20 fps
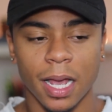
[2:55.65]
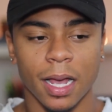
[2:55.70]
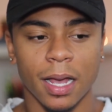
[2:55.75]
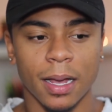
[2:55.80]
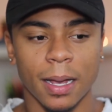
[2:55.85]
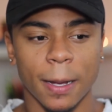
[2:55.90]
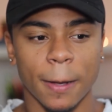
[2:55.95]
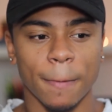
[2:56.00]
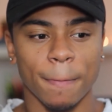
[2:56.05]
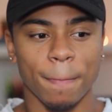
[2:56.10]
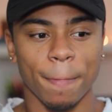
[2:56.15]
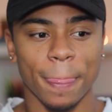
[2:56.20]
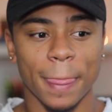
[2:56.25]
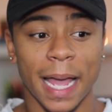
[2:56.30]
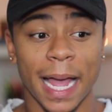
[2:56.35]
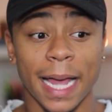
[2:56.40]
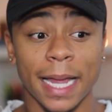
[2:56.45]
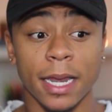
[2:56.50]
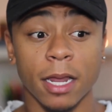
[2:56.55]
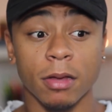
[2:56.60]

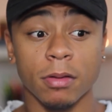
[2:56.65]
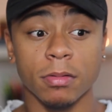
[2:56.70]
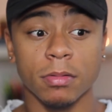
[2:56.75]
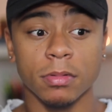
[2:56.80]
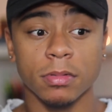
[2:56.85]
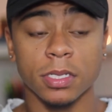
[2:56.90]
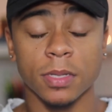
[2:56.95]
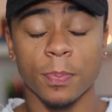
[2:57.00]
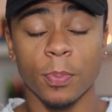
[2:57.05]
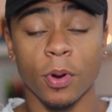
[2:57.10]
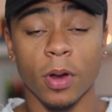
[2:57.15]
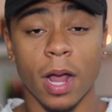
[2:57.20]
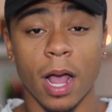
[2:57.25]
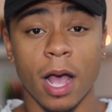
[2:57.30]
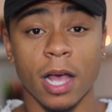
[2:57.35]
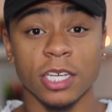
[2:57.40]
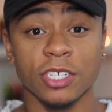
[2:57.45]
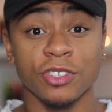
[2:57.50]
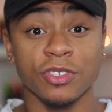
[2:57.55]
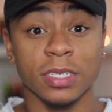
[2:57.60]
I don't support
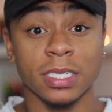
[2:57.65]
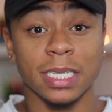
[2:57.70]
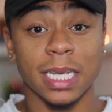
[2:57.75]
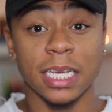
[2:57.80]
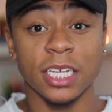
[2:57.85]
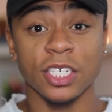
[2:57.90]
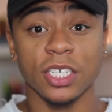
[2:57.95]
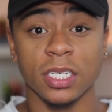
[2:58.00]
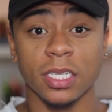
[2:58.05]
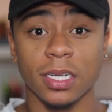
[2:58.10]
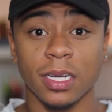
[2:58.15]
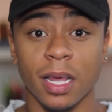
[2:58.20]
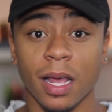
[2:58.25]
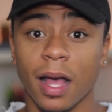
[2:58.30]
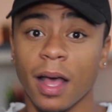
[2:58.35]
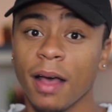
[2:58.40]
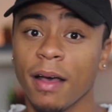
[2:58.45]
ostracization